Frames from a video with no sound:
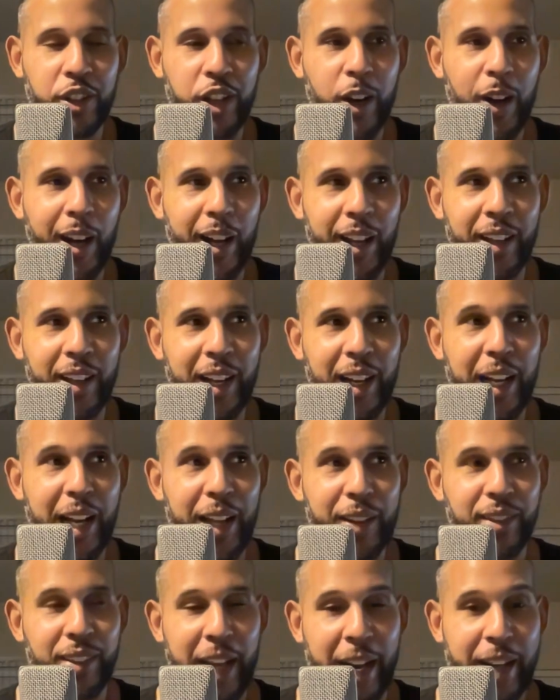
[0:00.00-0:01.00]

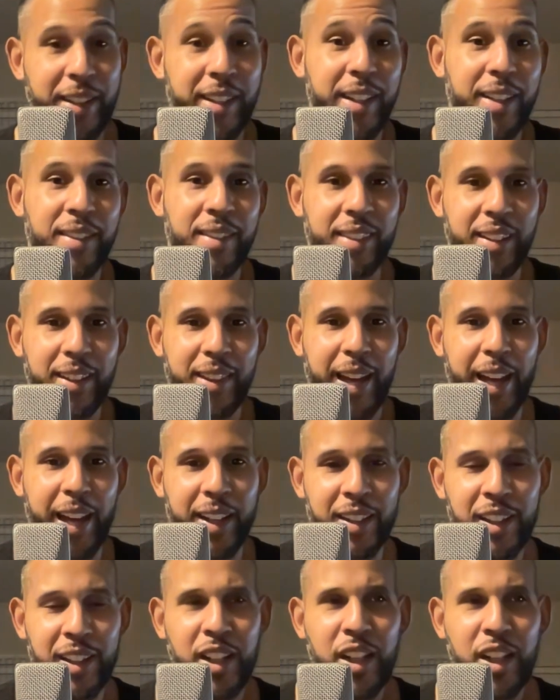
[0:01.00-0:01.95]
I did see that